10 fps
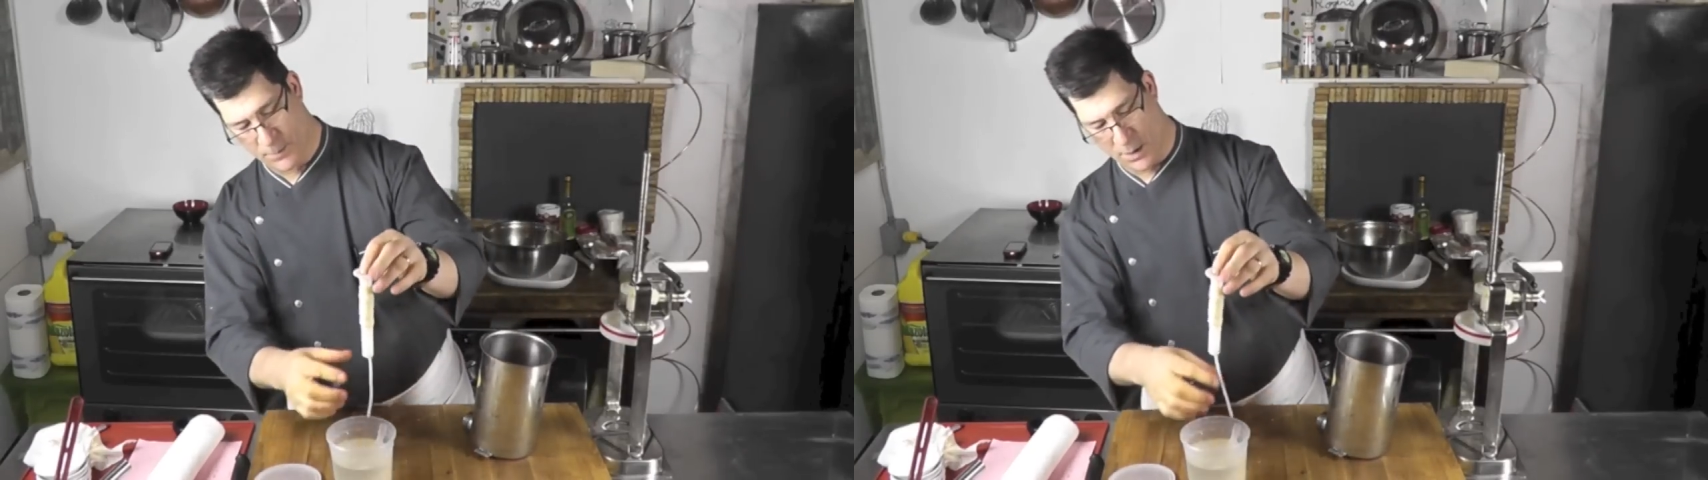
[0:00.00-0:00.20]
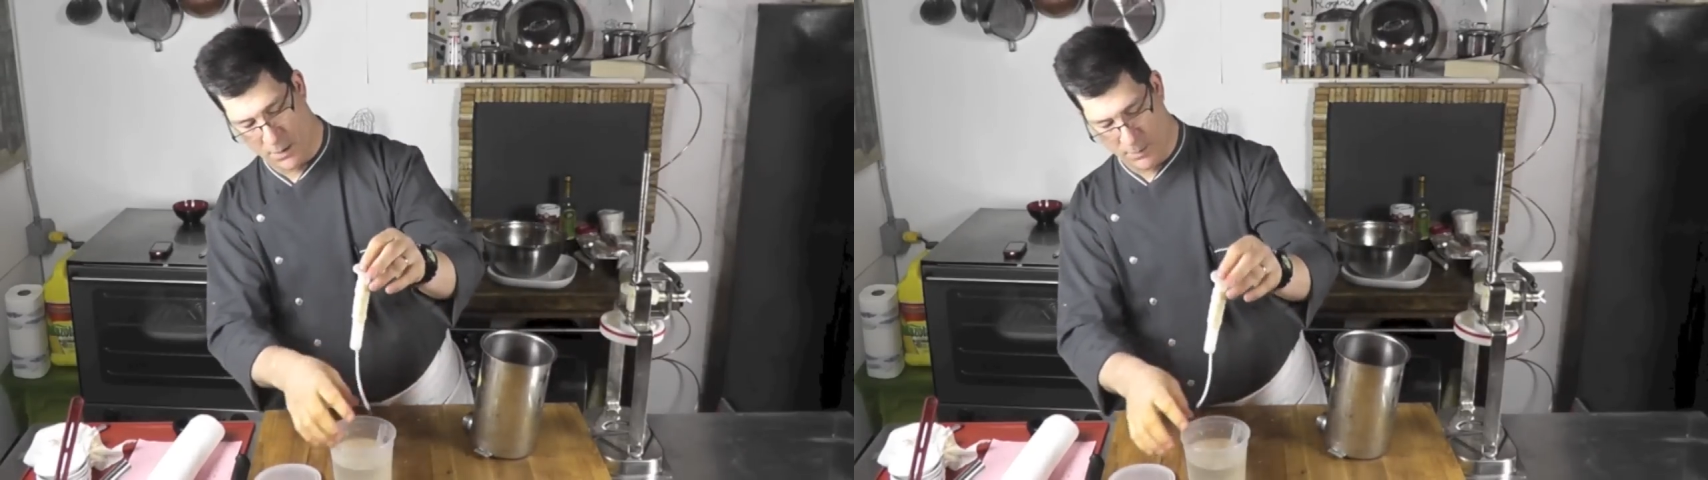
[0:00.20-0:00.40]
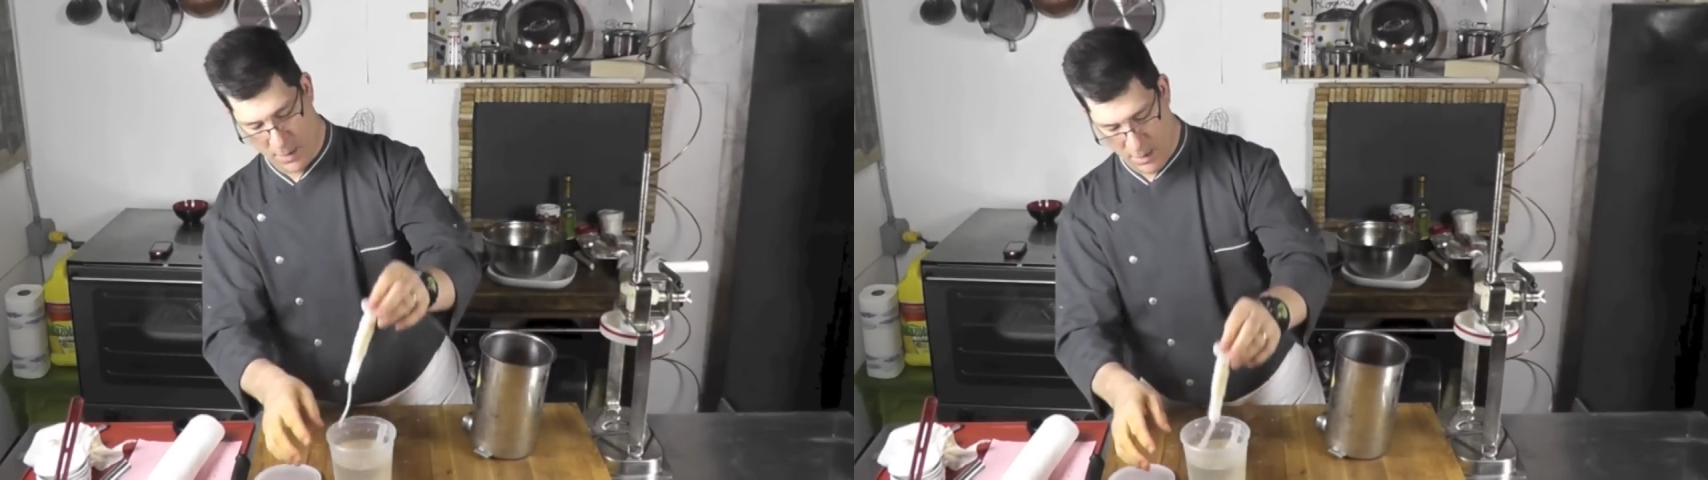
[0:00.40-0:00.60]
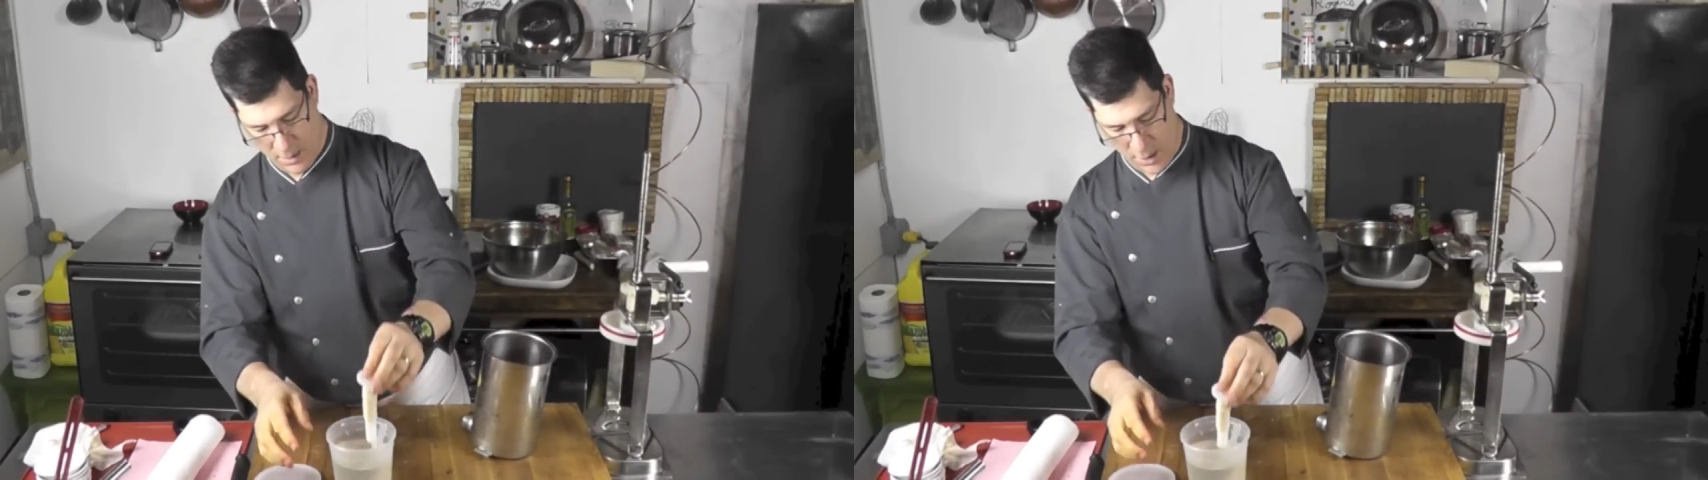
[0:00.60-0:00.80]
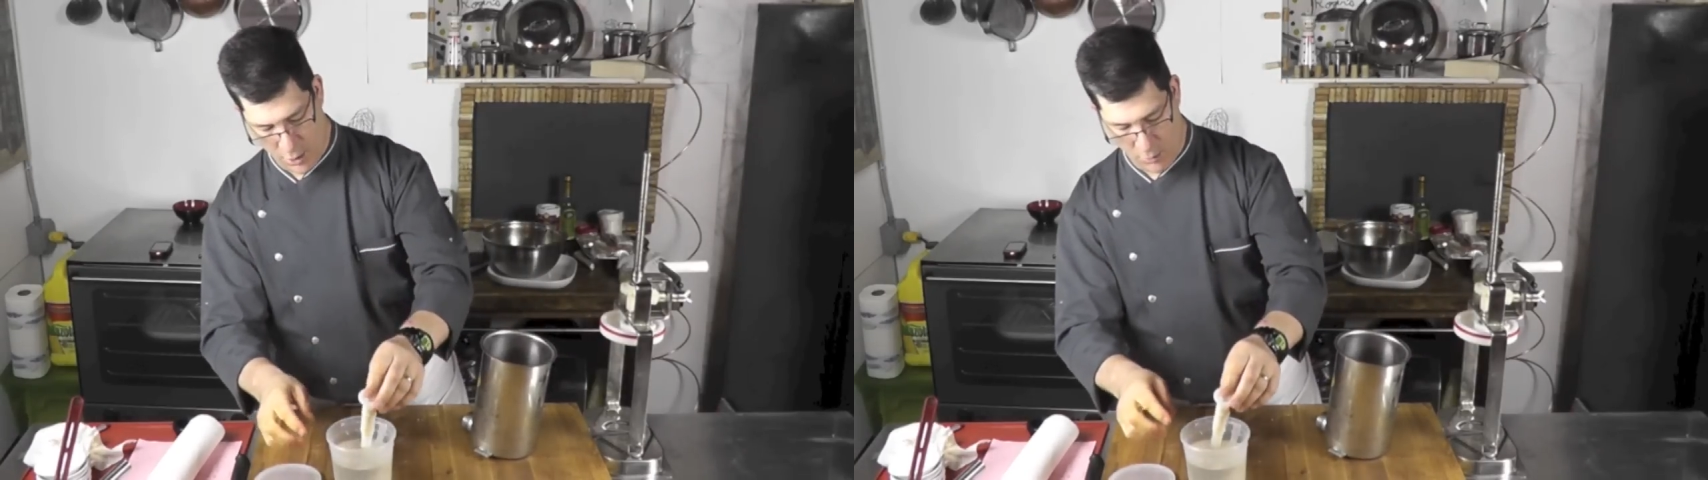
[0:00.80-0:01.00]
You know,
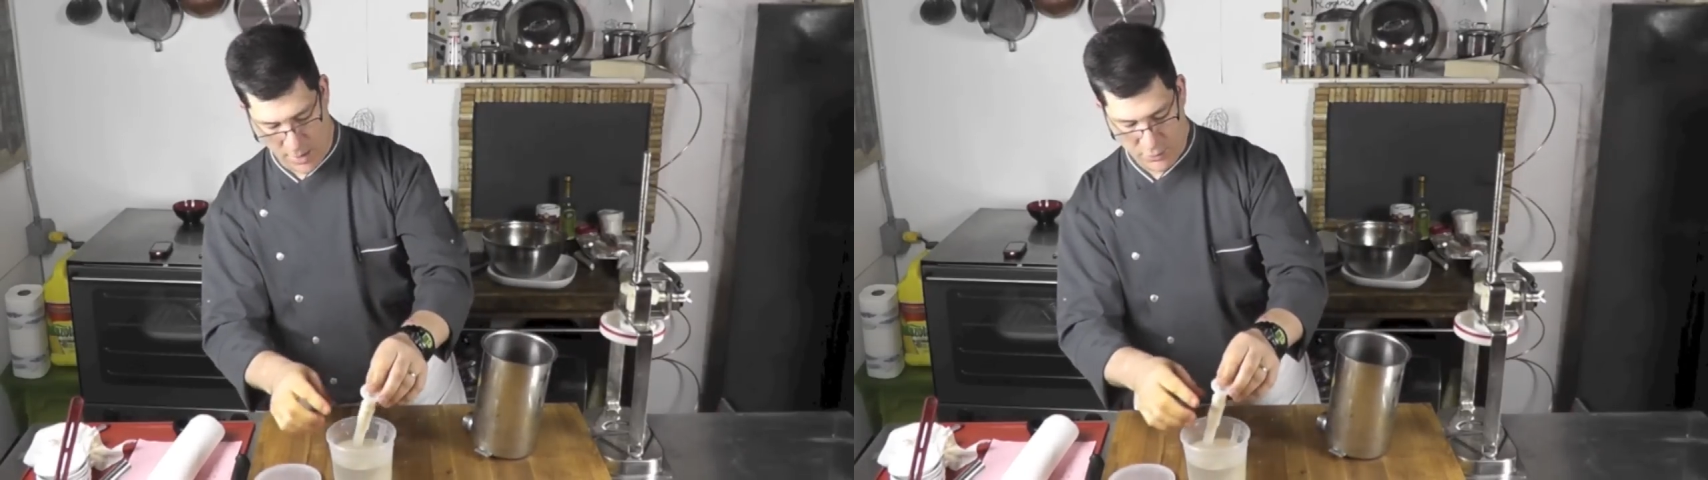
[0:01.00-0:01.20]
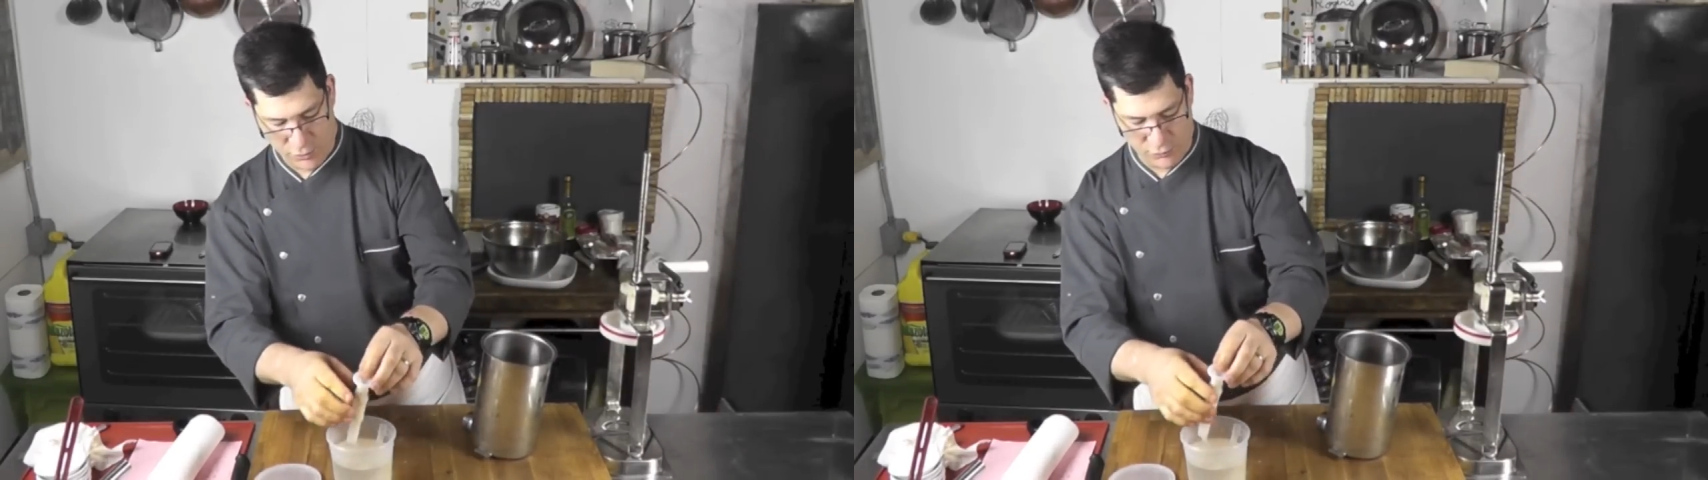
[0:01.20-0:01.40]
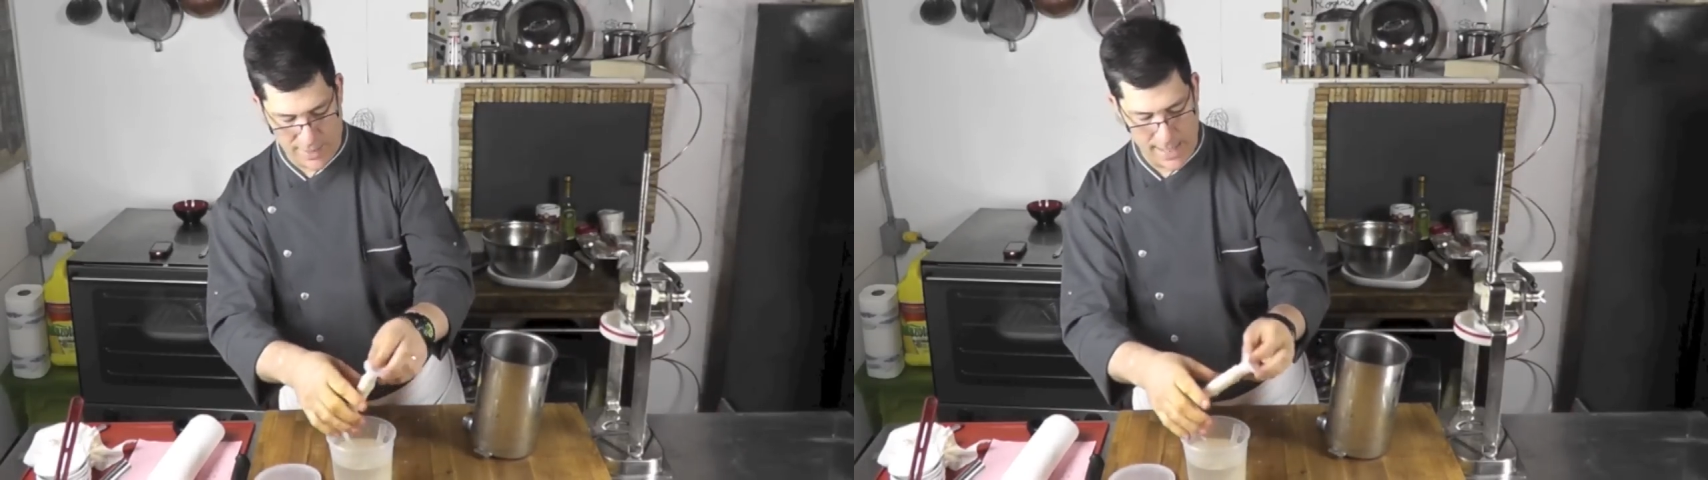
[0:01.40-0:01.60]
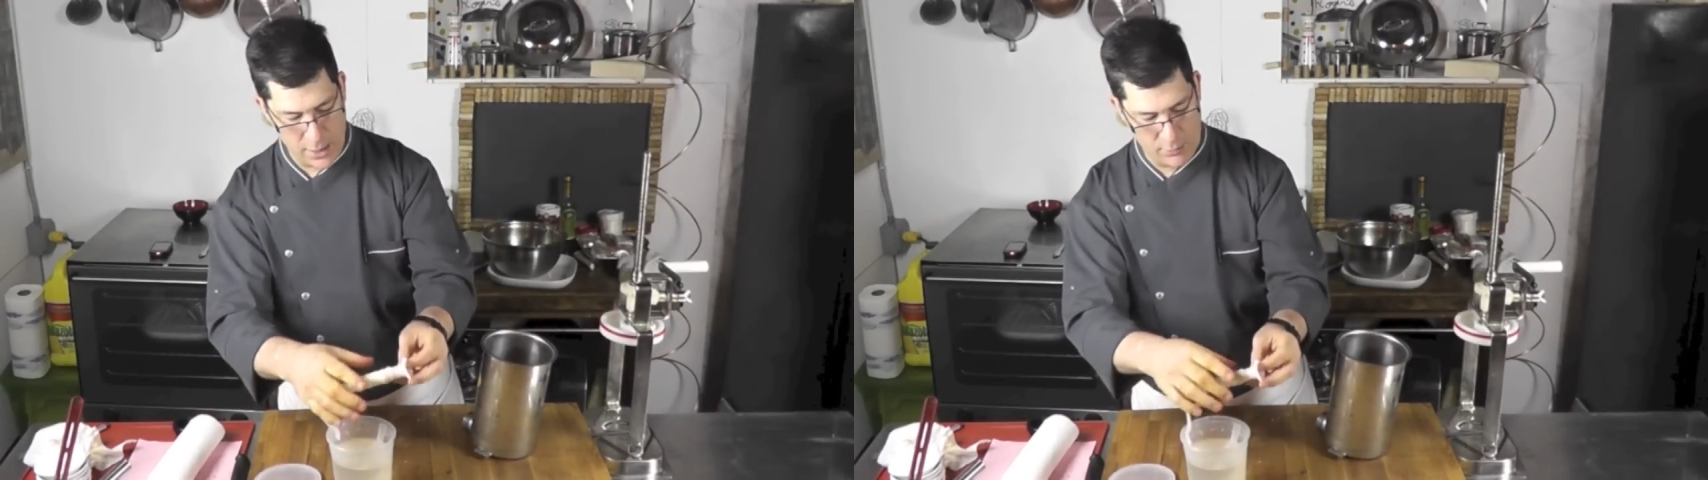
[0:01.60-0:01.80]
you don't want it to dry out,